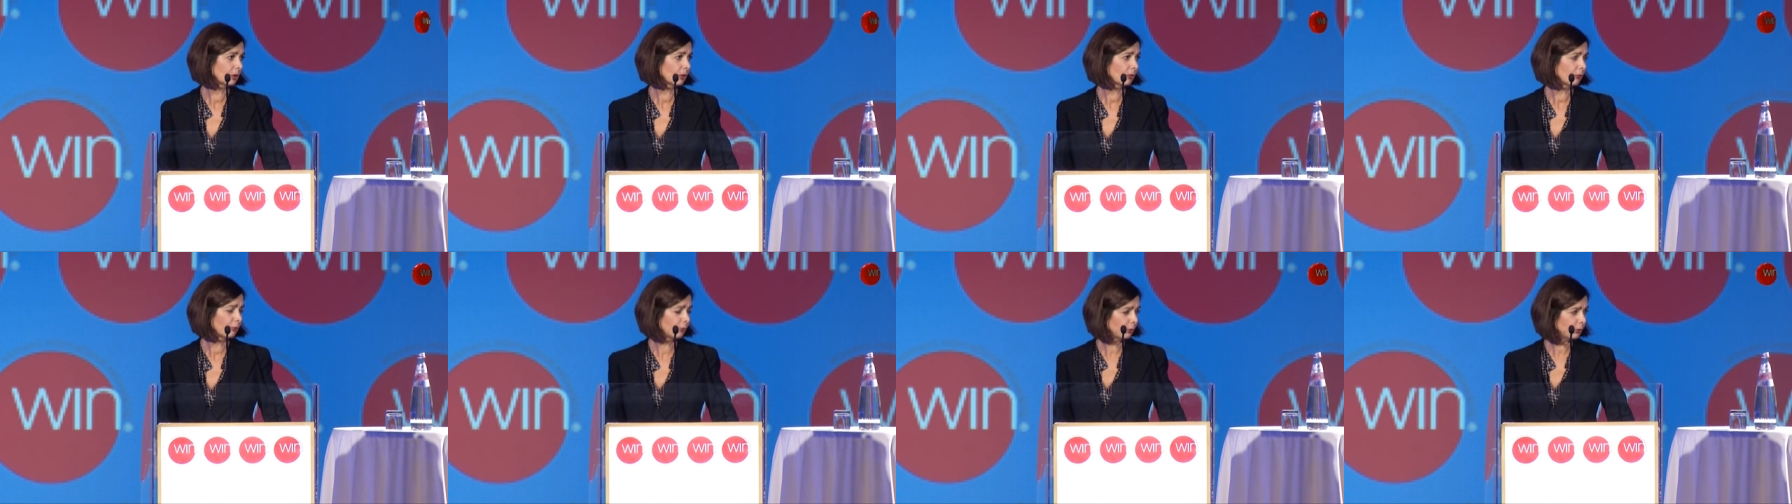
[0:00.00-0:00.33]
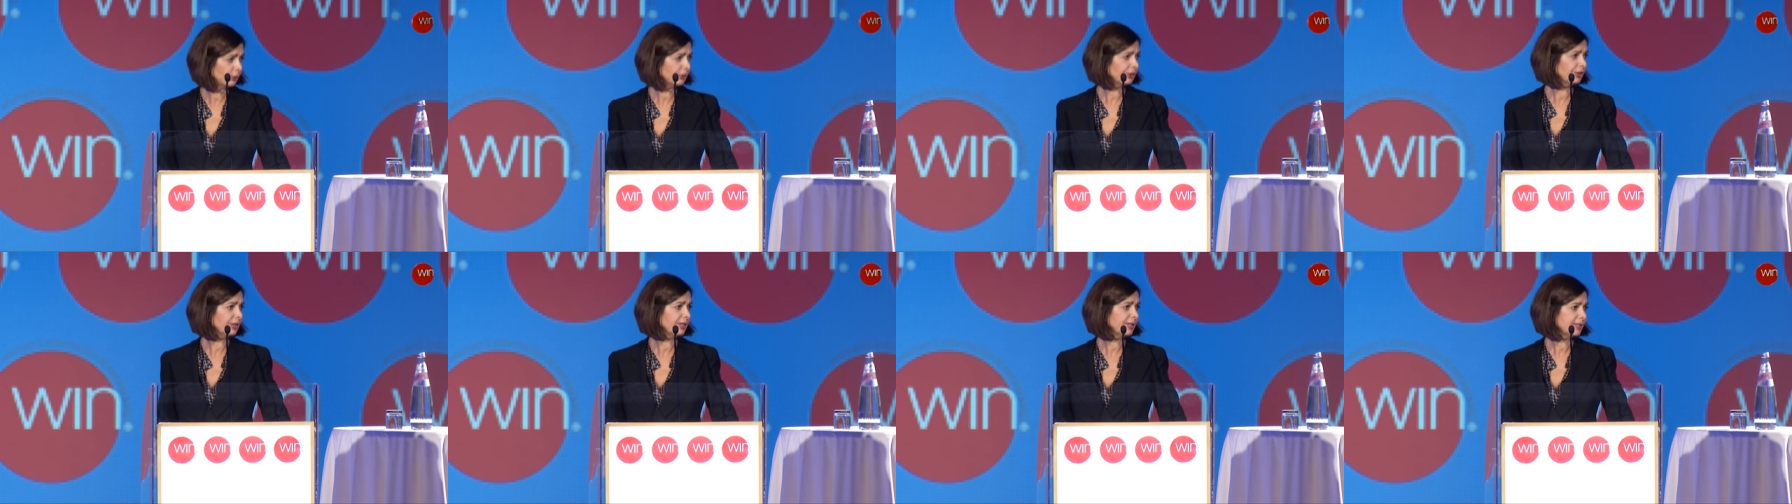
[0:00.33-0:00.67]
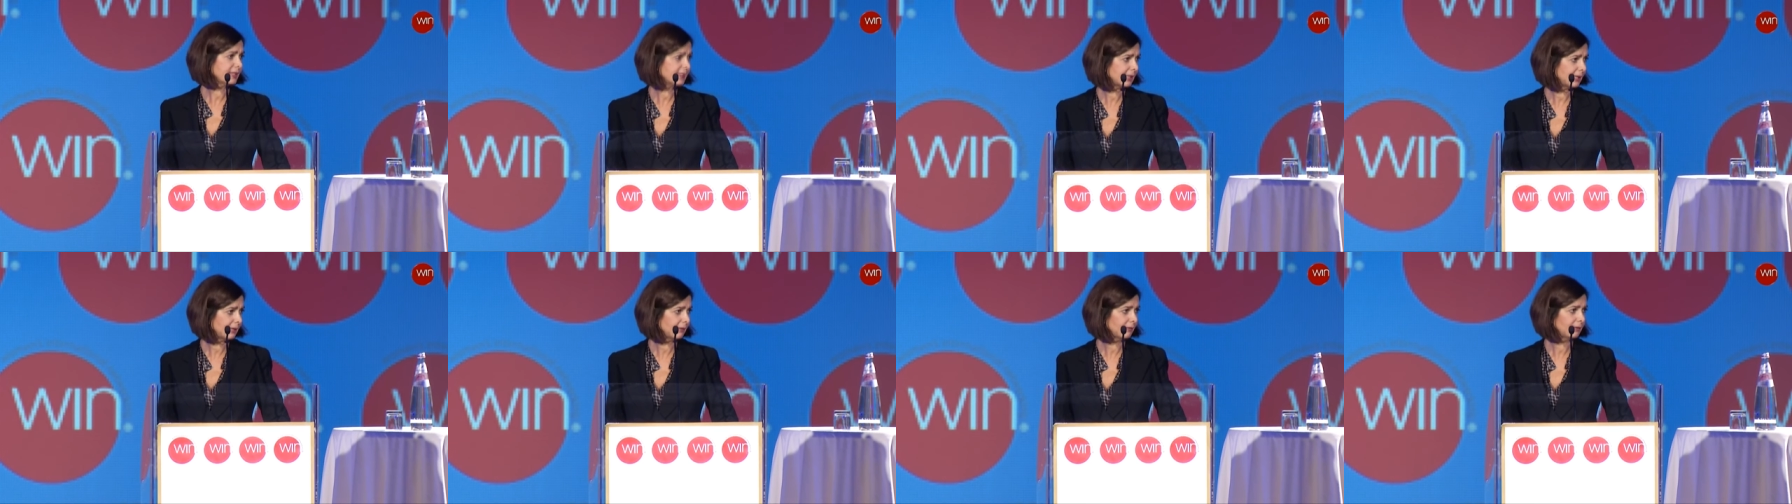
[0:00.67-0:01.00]

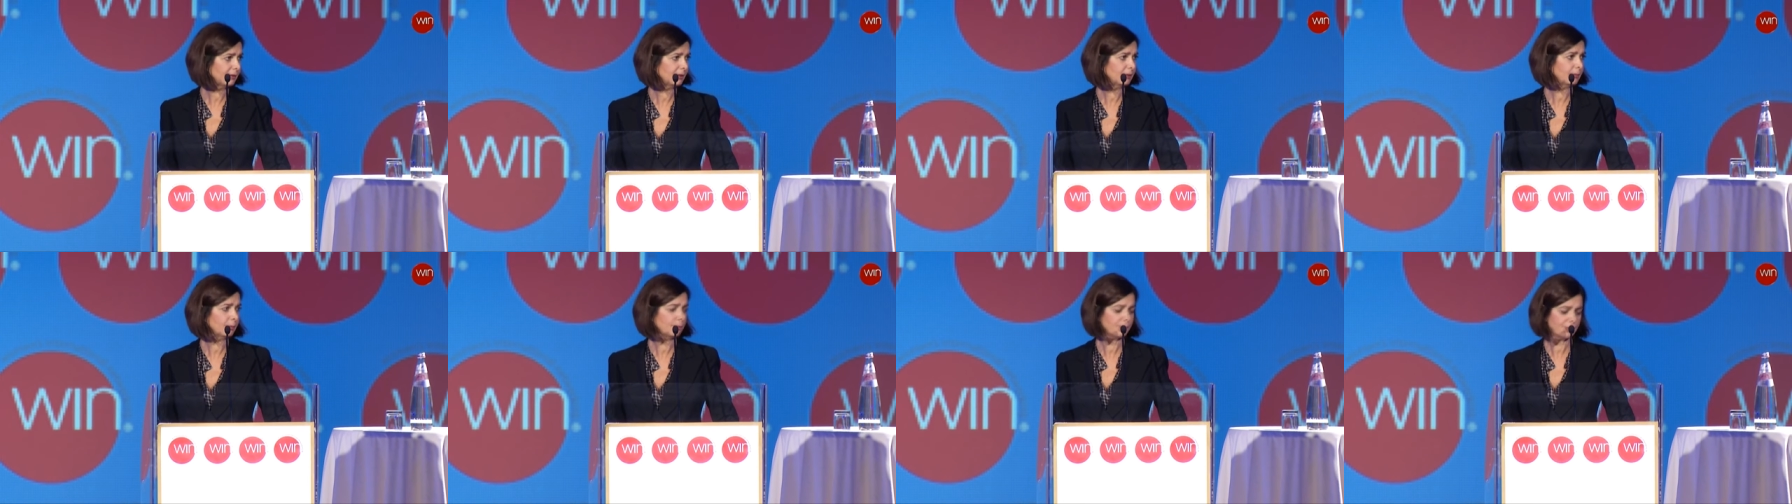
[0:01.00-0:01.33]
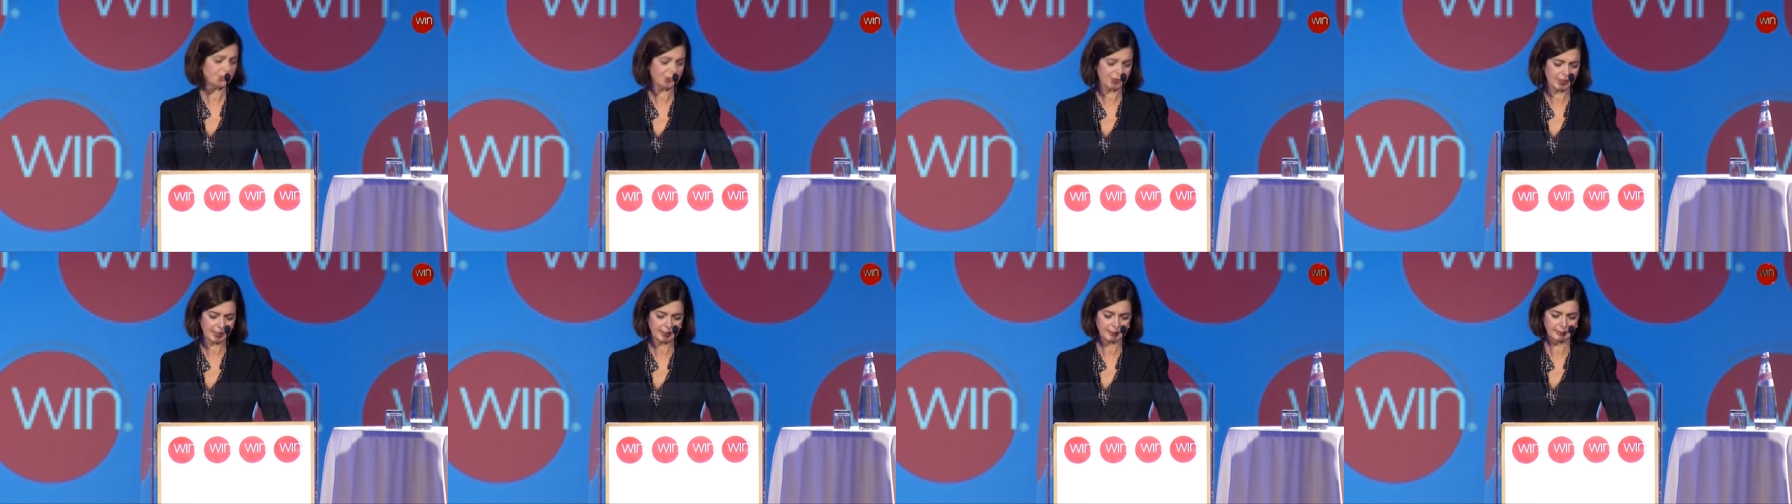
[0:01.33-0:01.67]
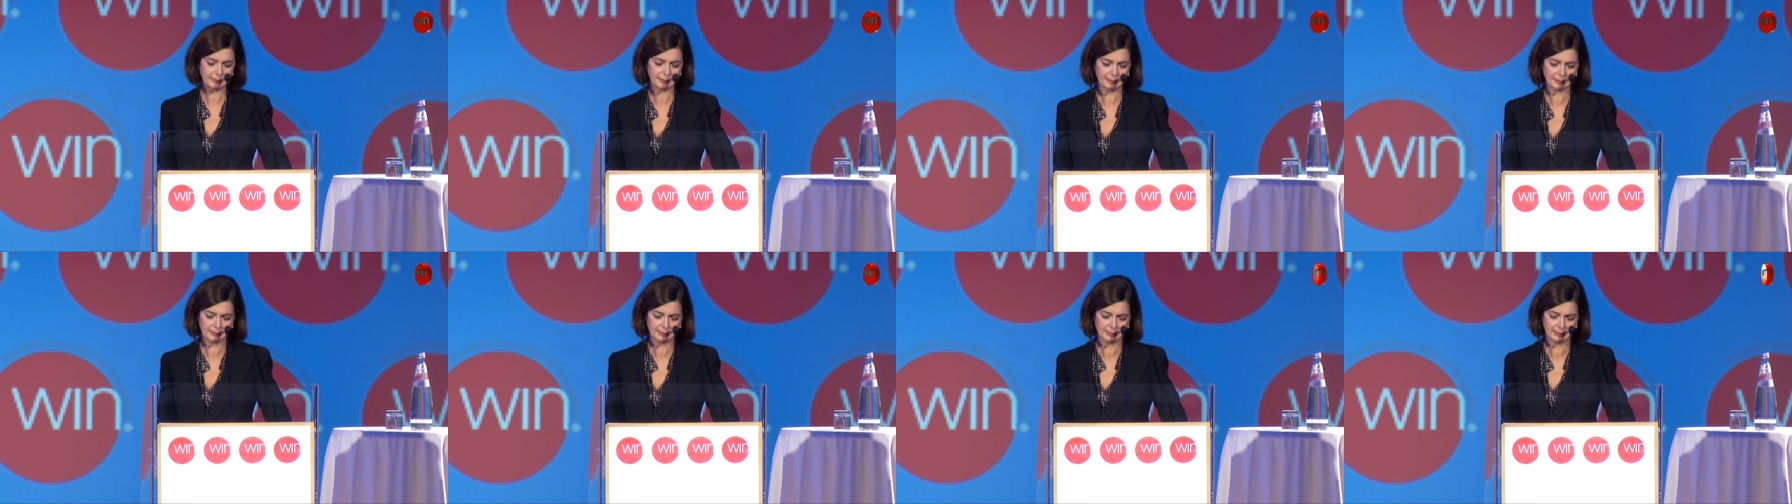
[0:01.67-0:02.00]

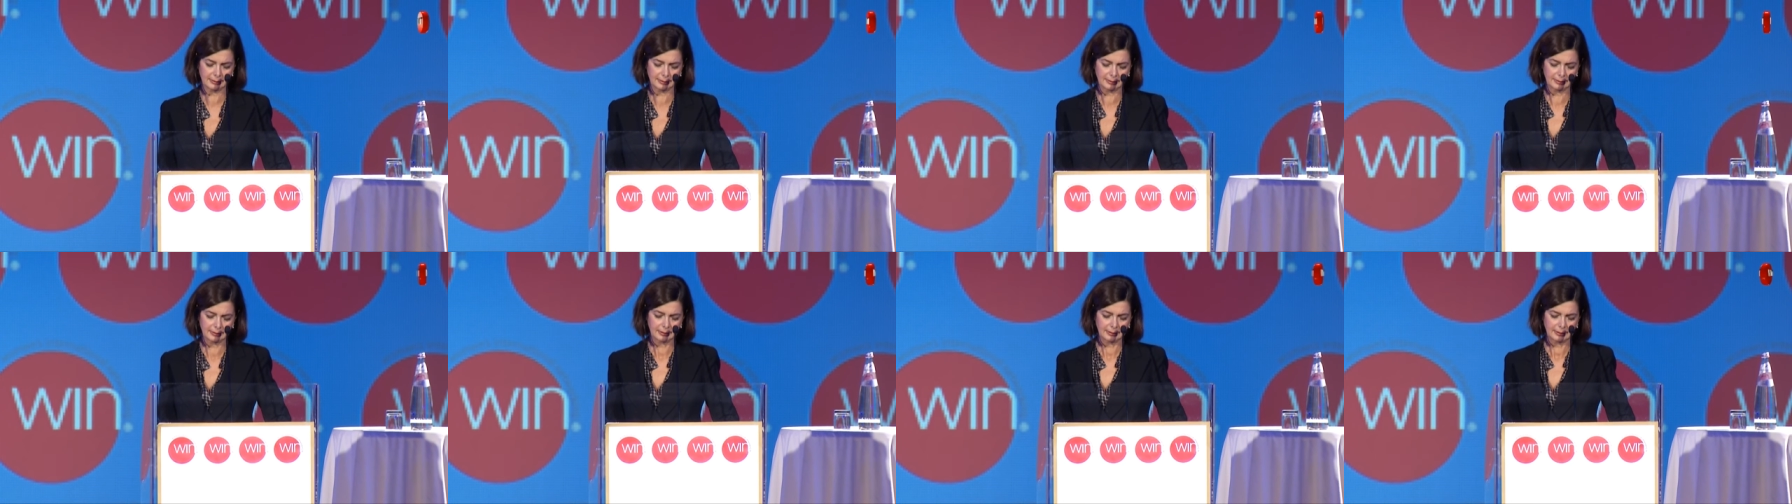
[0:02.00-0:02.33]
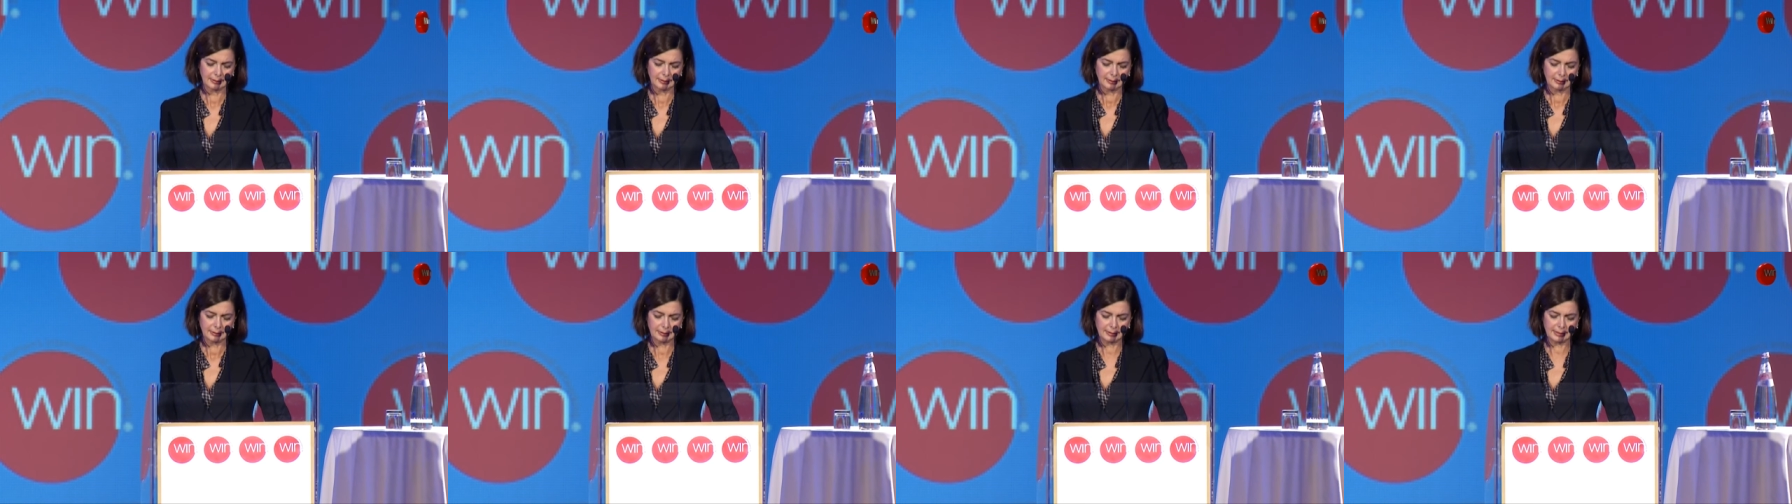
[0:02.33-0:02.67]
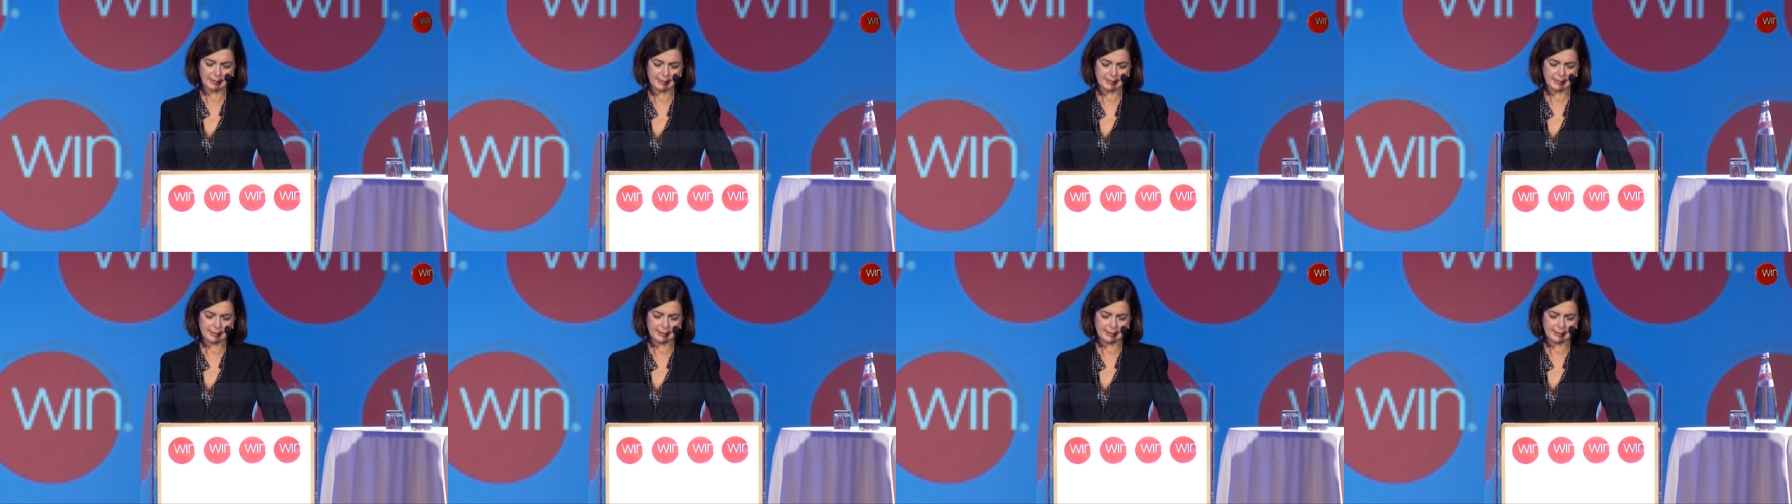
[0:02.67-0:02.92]
47%. This